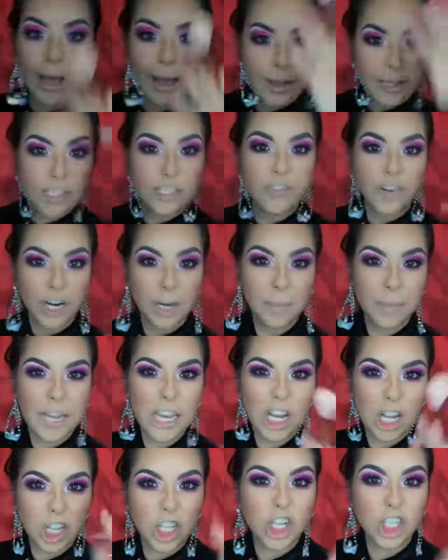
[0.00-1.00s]
it's a very
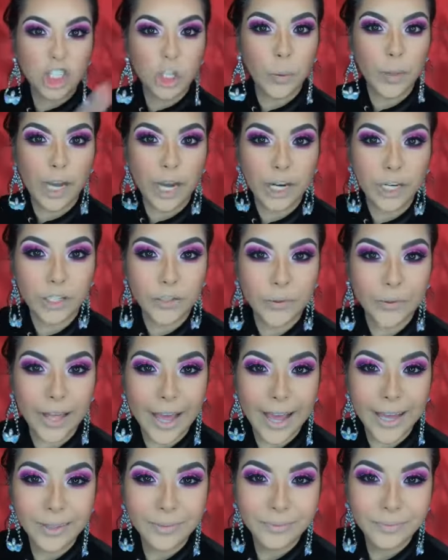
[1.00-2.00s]
pink look, so we gotta do
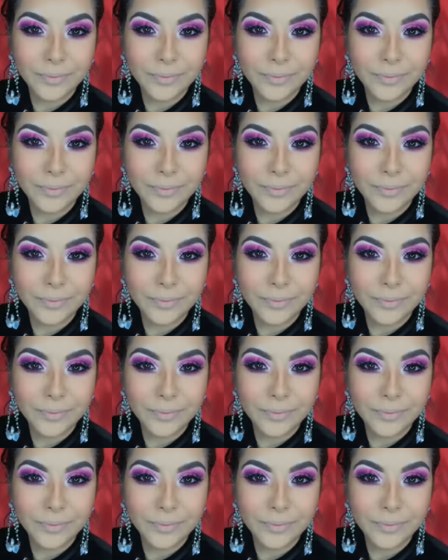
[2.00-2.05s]
that.